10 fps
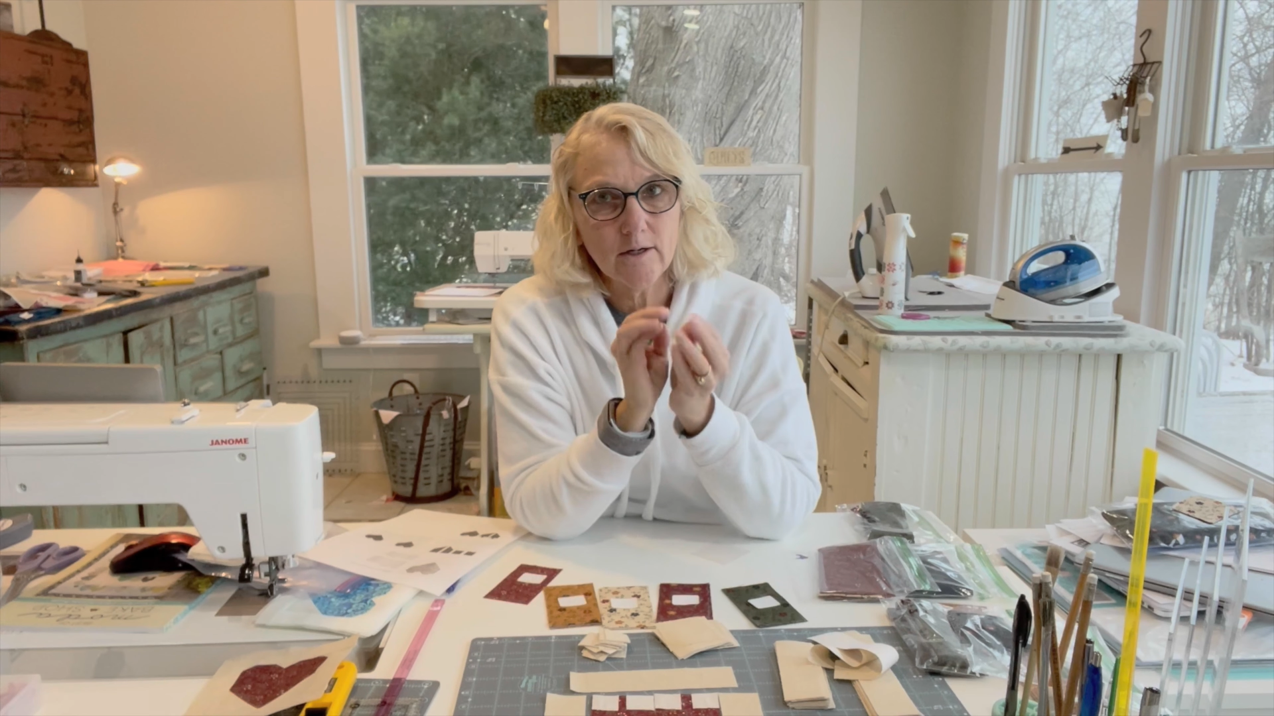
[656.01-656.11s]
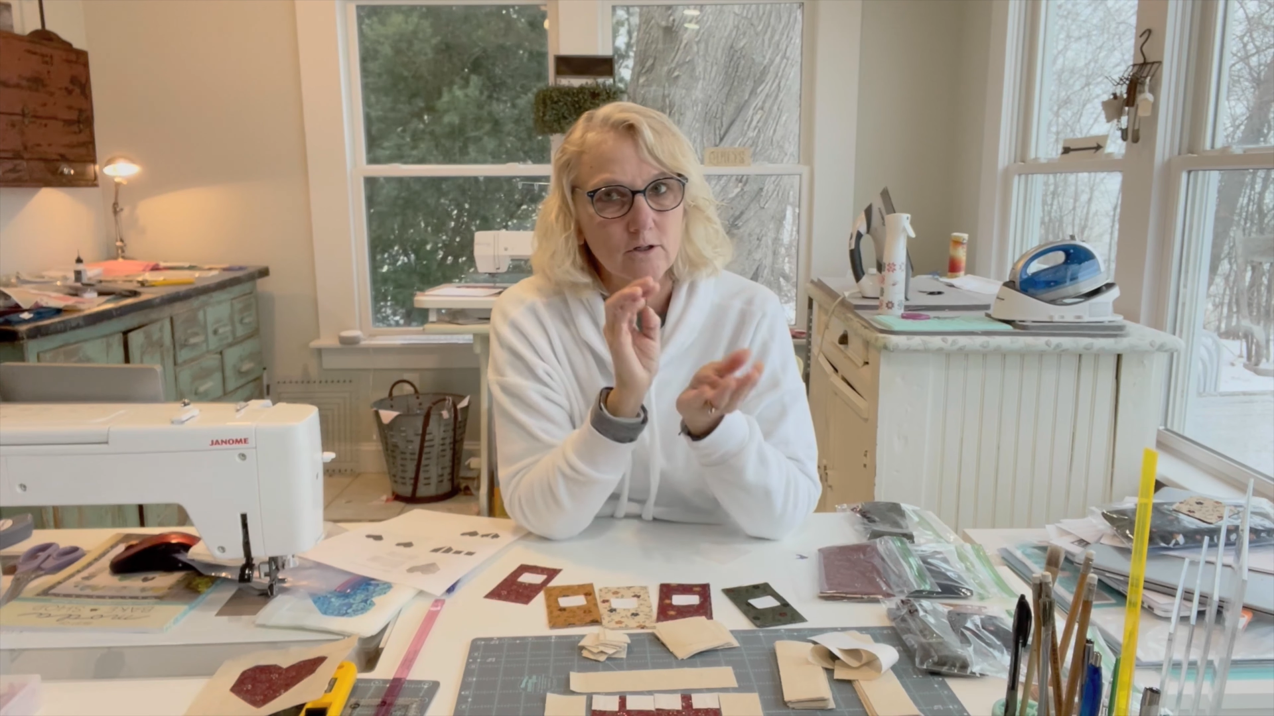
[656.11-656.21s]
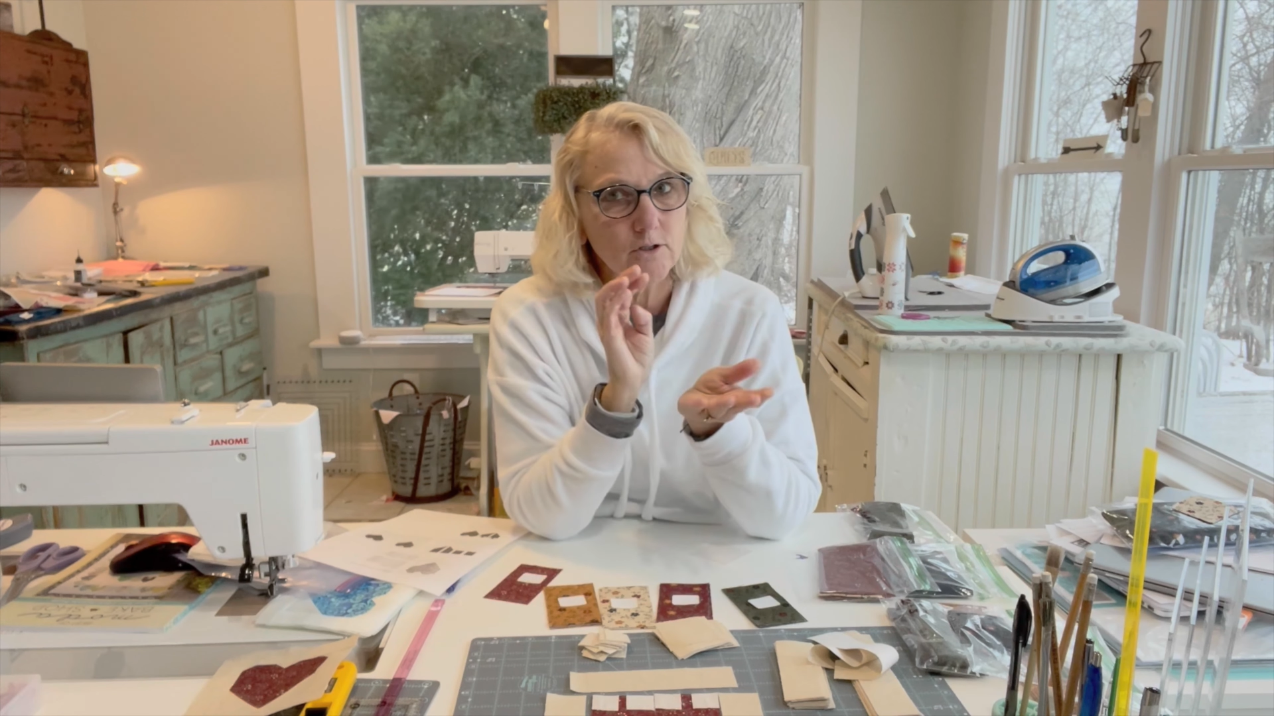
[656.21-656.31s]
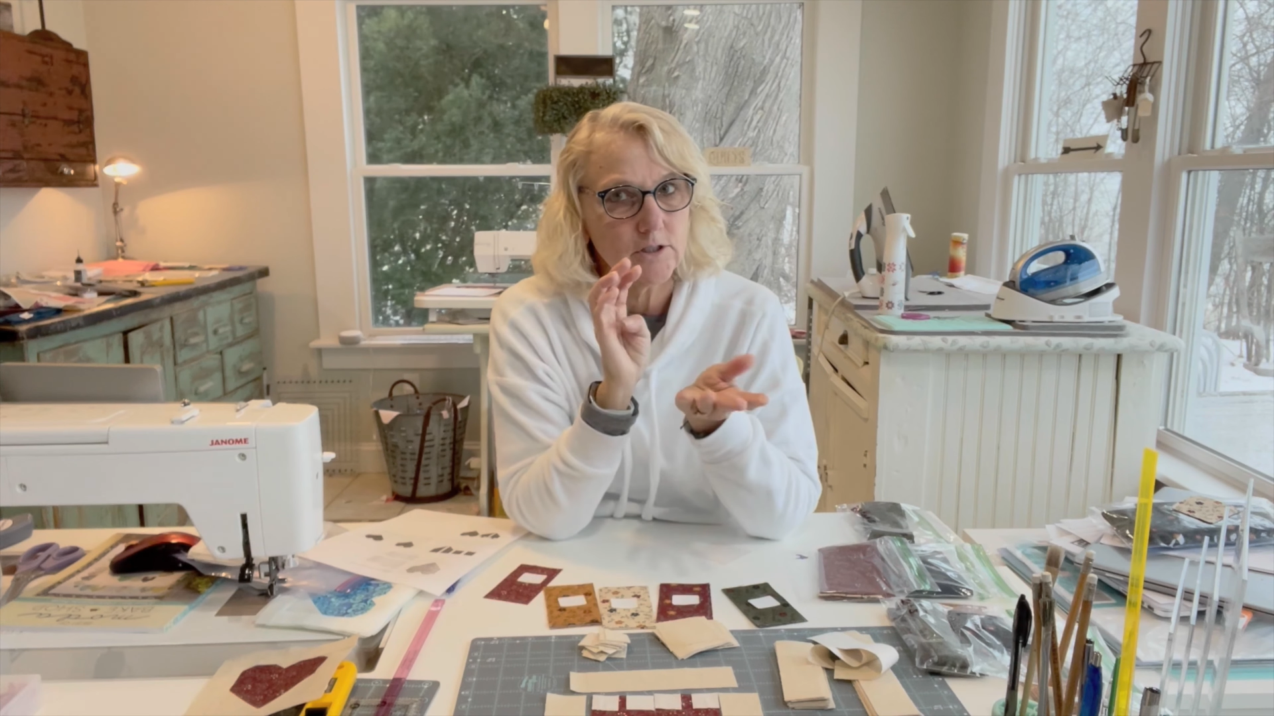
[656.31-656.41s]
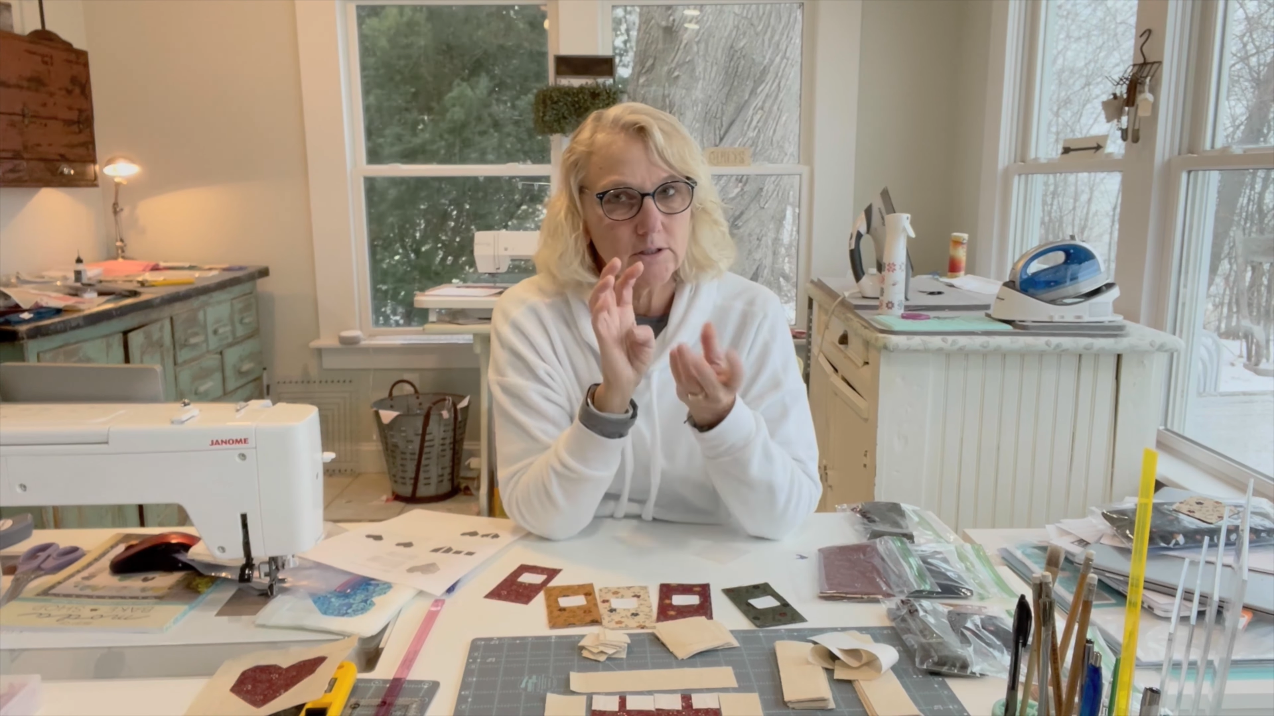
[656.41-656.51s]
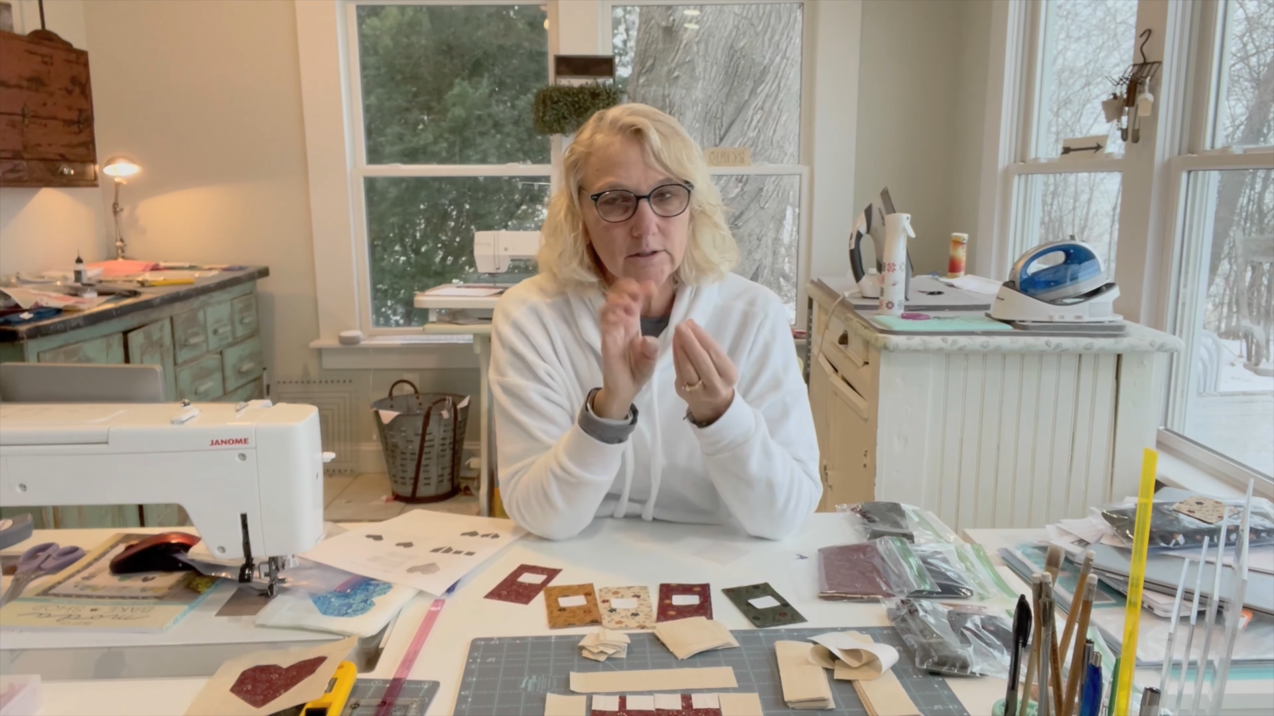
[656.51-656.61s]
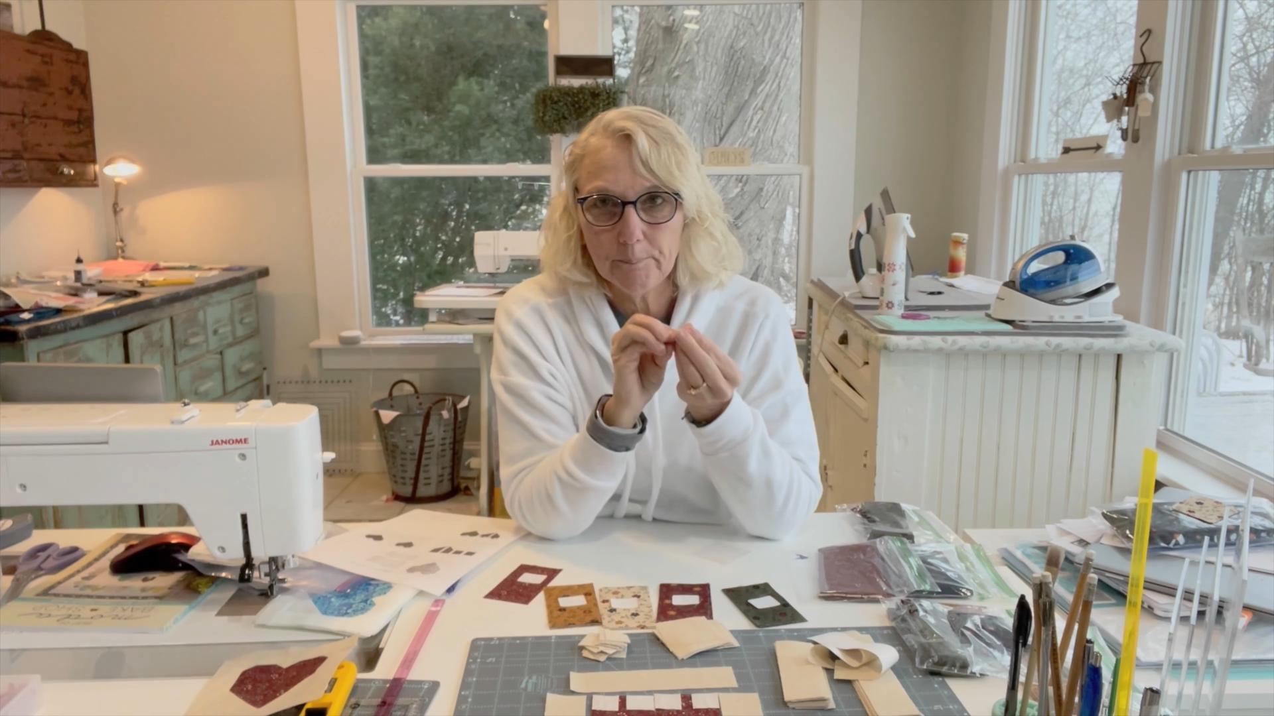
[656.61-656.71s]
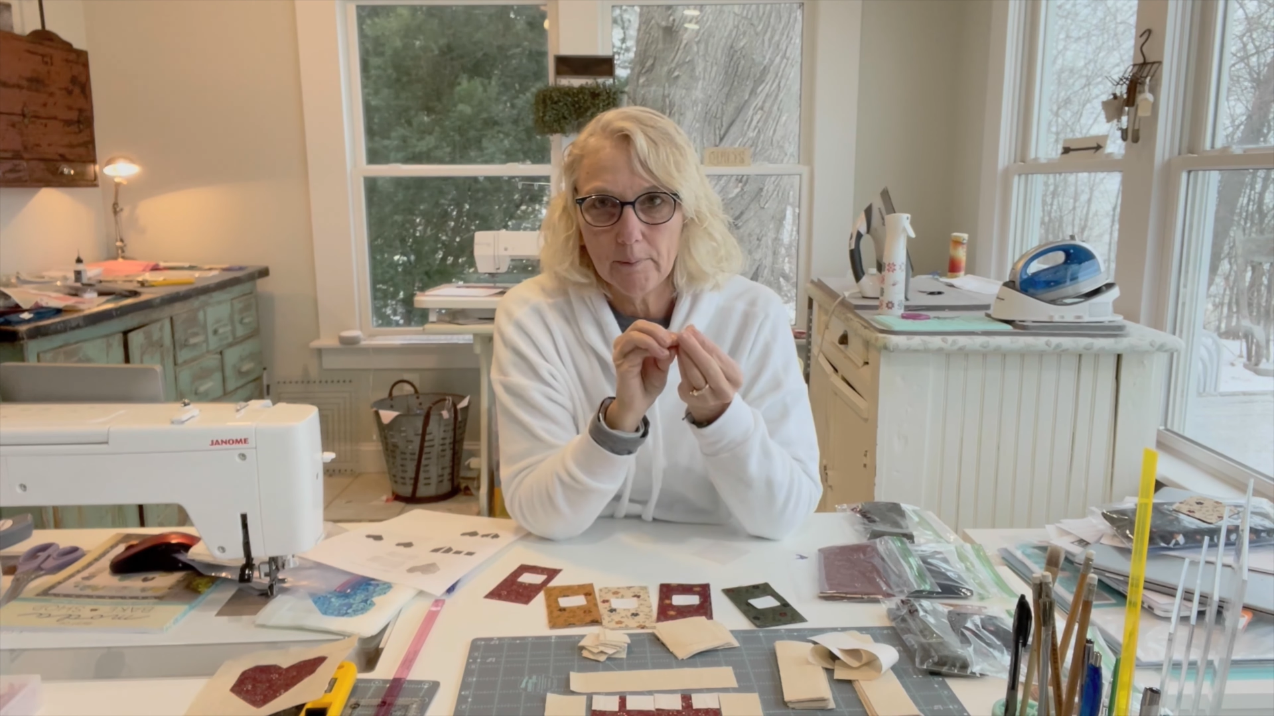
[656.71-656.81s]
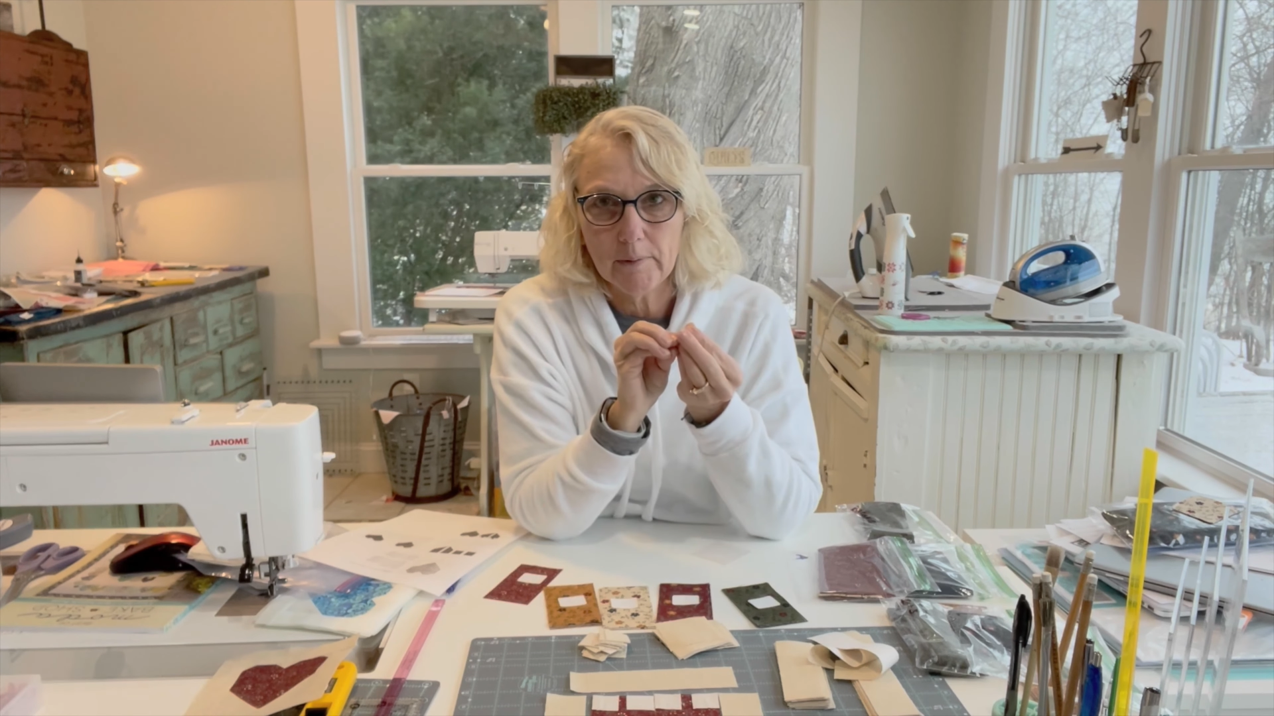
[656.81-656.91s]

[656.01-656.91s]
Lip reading: or just clip them